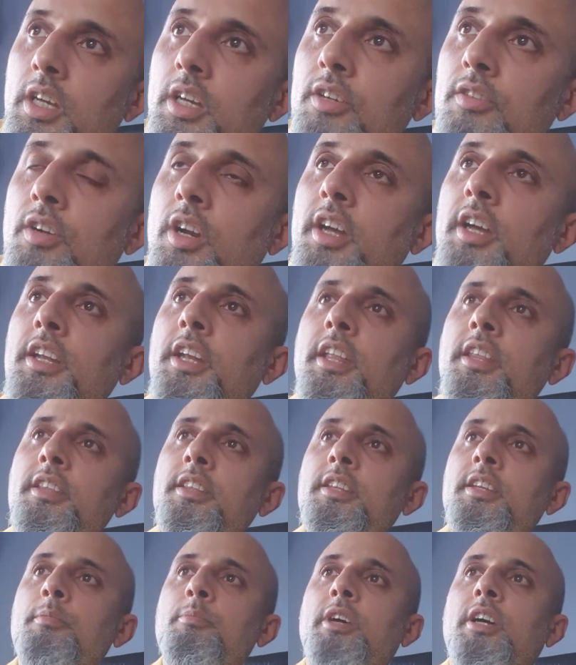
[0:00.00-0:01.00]
Right, another
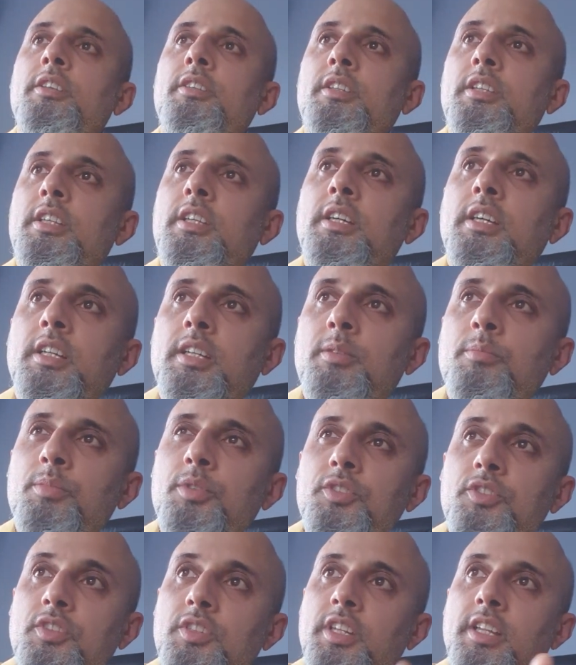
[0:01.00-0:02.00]
thing about the
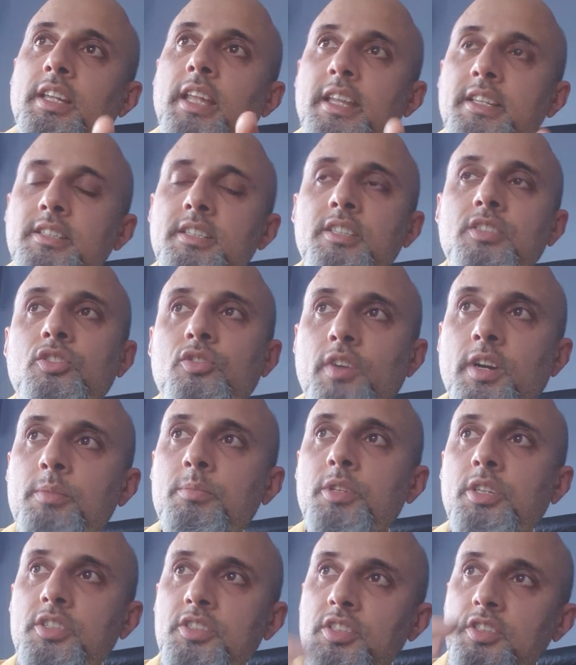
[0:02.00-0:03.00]
Olympus, the lens is great
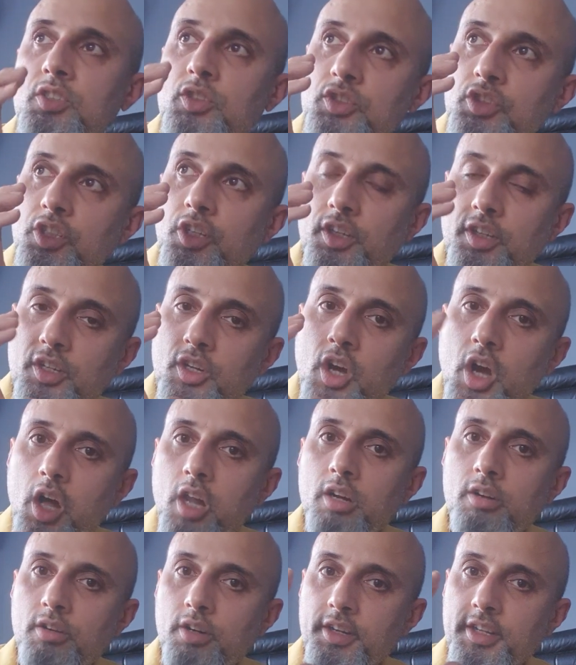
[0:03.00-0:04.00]
because it's also got a
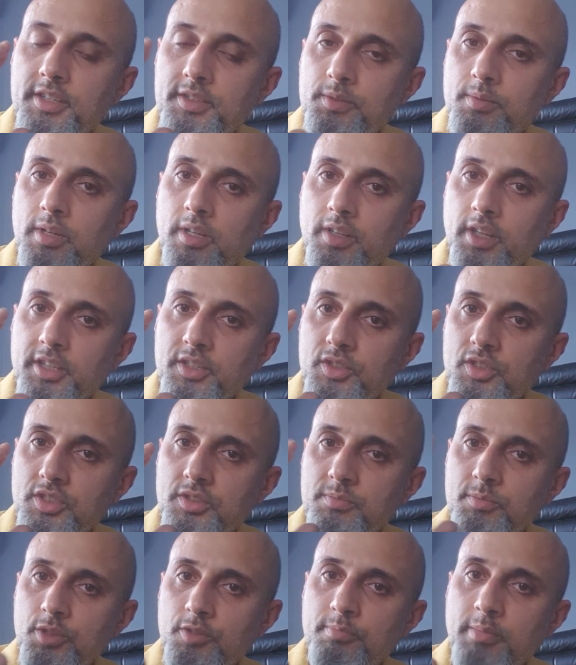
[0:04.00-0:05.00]
collar on it as well that you
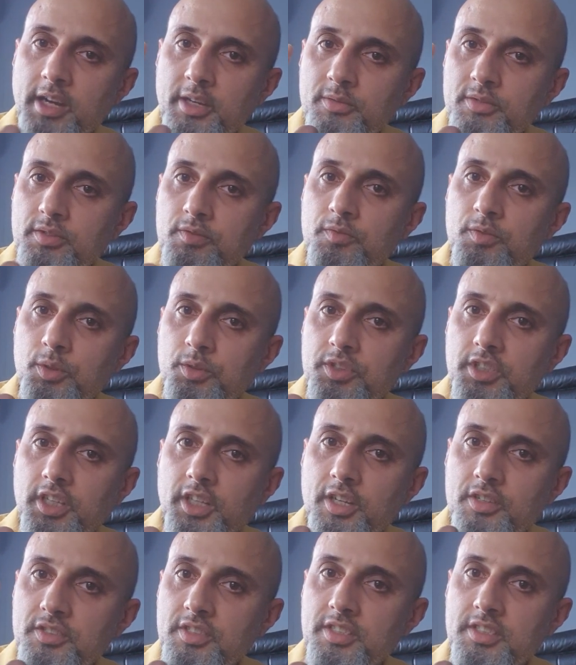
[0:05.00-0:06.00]
just move backwards and forwards and it
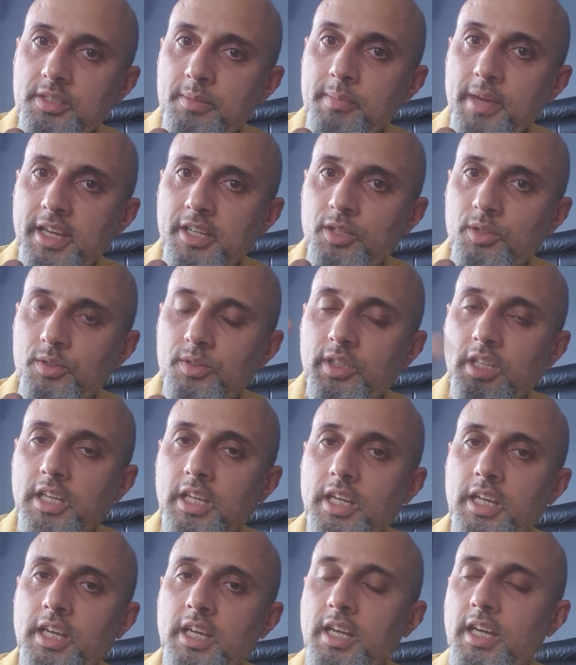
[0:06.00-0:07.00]
goes into manual,
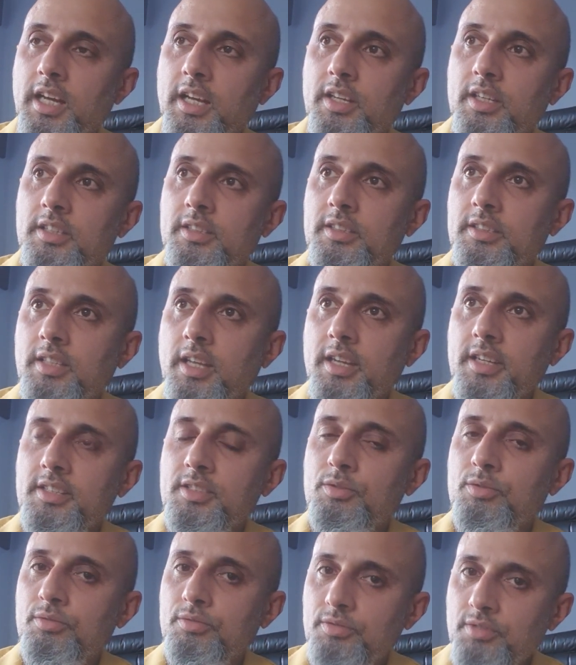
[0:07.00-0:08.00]
and that
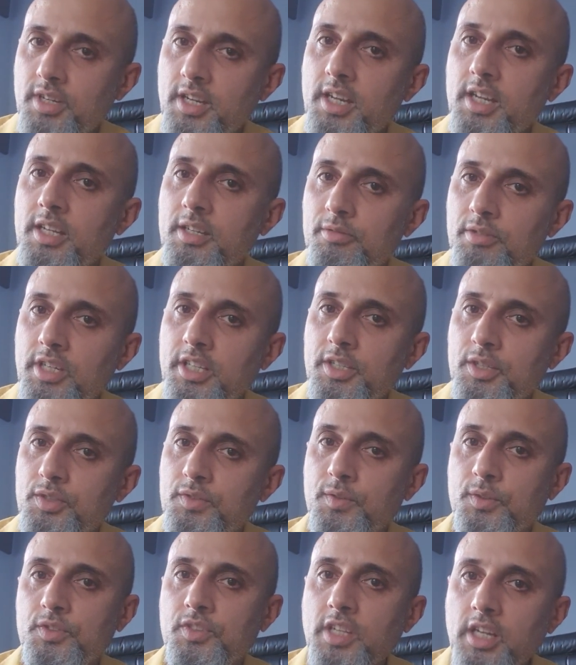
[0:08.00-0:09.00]
is really
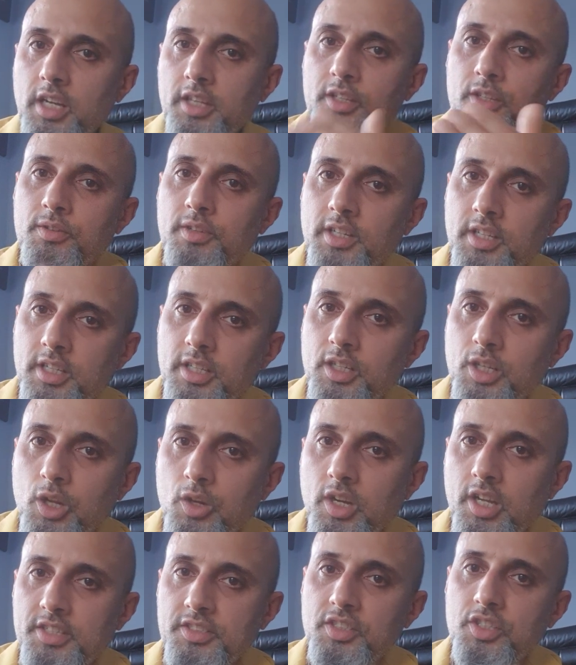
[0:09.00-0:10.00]
useful. Say like you're in a low
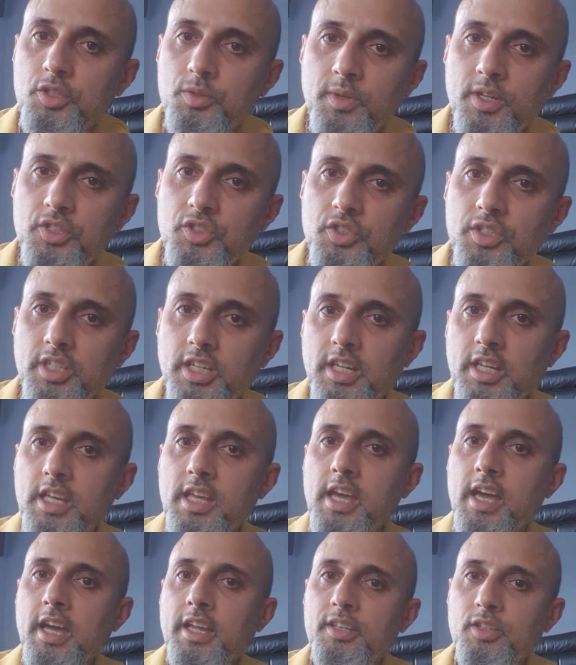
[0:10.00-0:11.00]
light situation
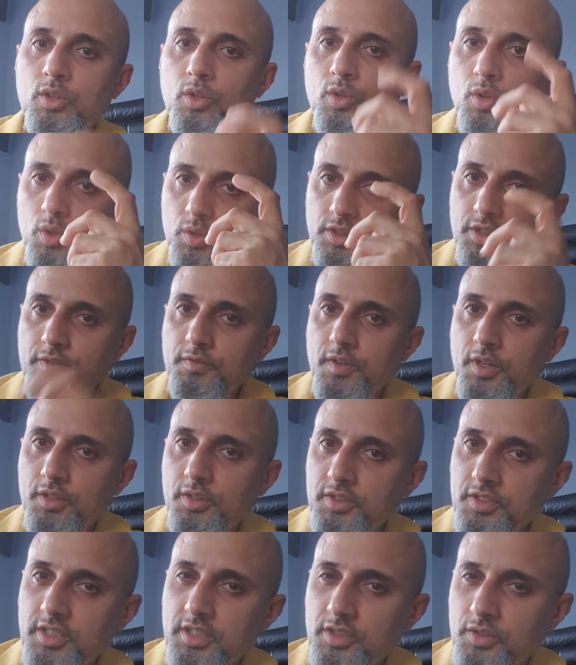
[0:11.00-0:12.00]
and your
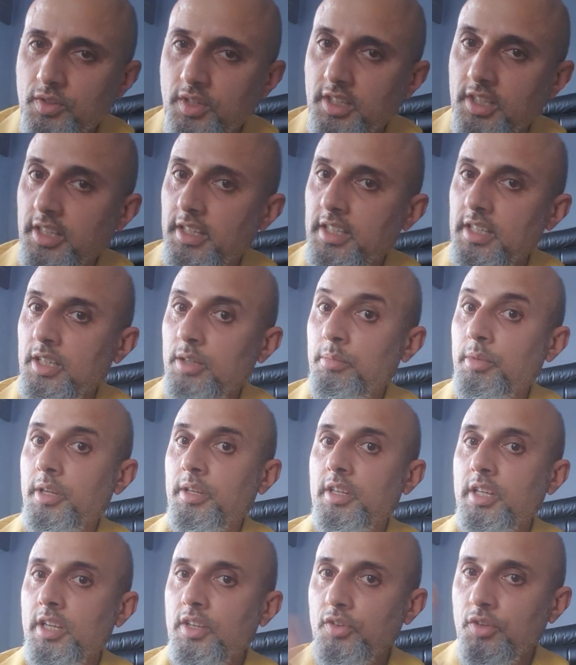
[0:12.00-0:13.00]
autofocus is struggling a little bit,
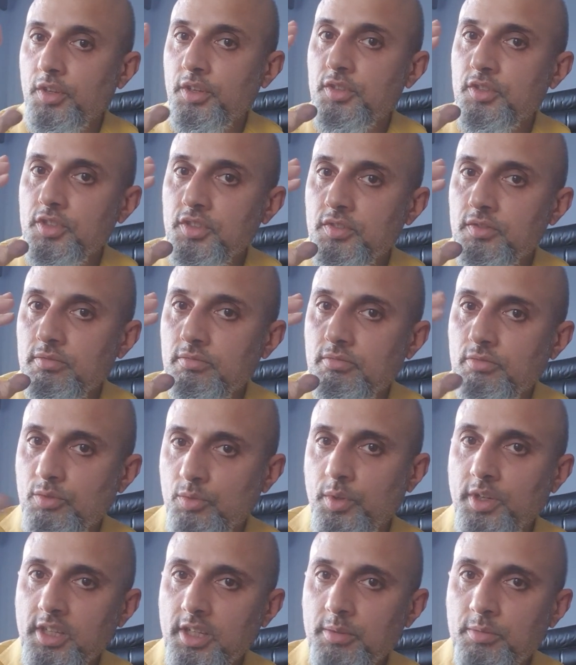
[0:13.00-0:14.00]
so you just
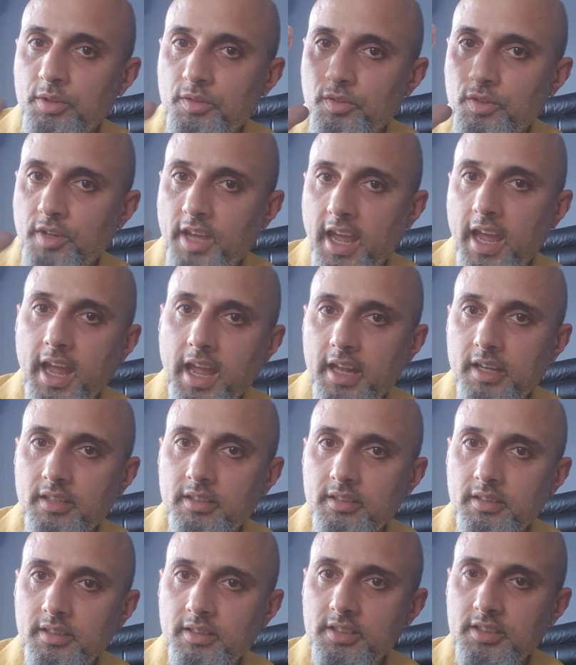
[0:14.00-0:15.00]
quickly move your
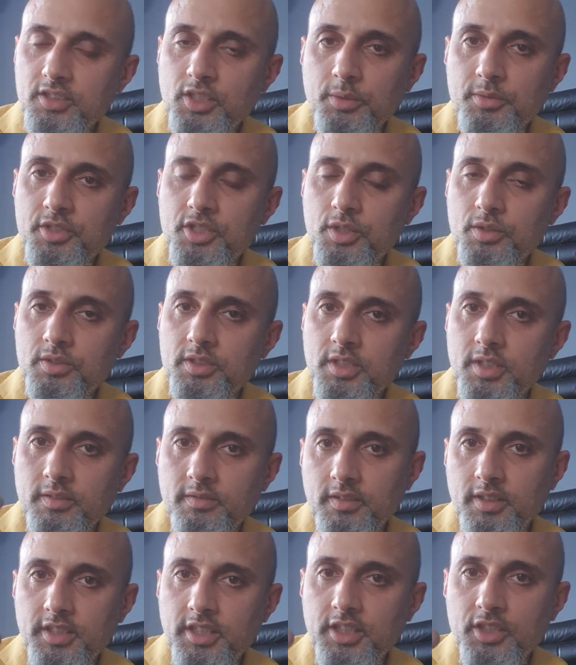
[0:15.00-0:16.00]
hand, it's so
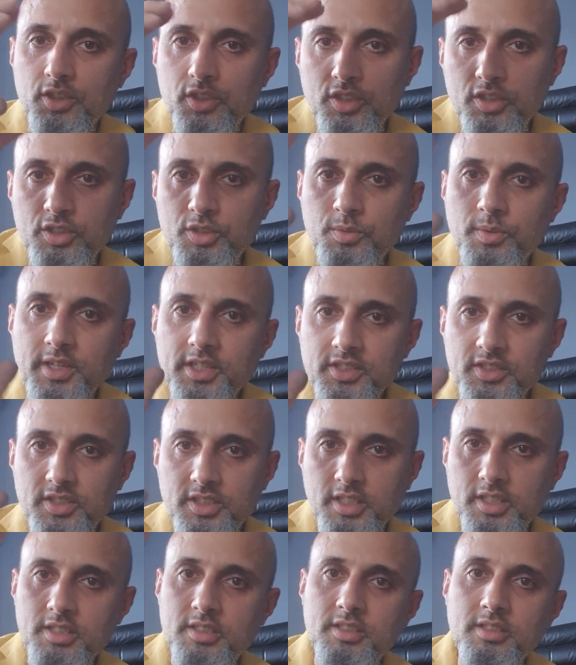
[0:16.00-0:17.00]
intuitive, and then you can twist
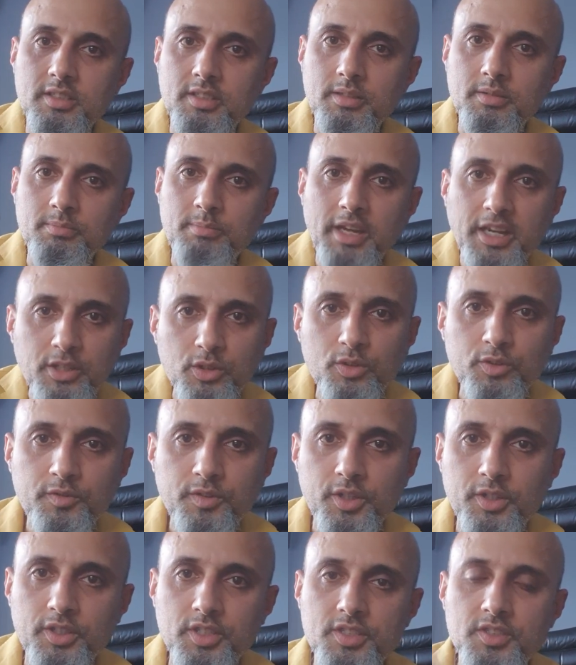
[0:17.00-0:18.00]
it to manual
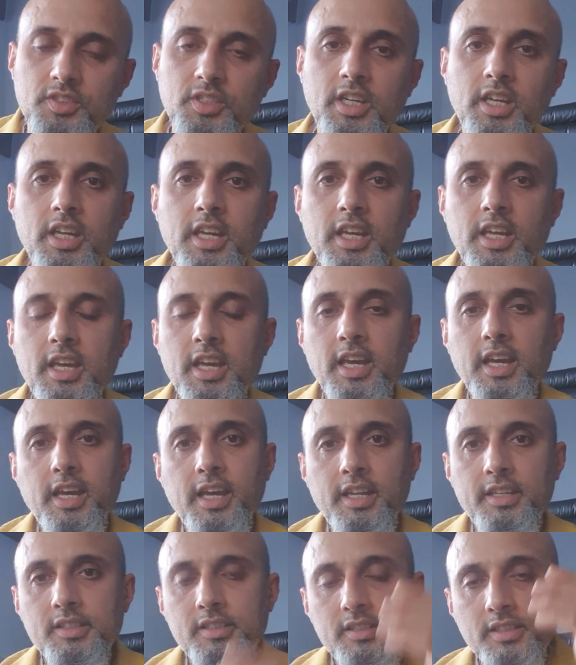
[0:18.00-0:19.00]
focus,
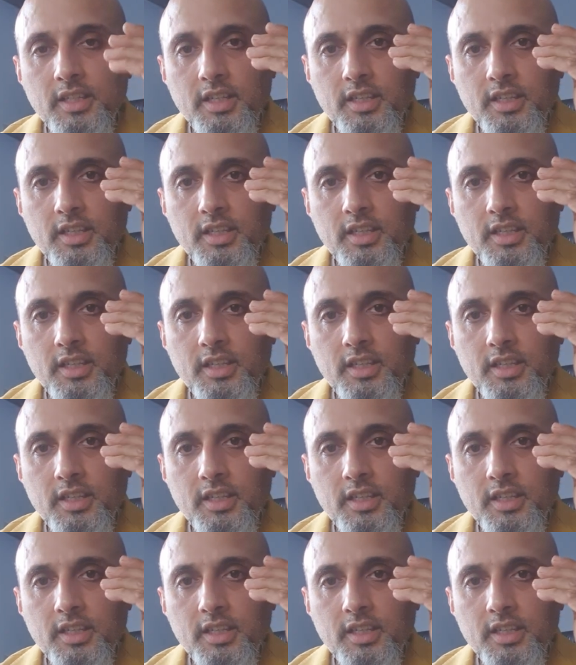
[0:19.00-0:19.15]
and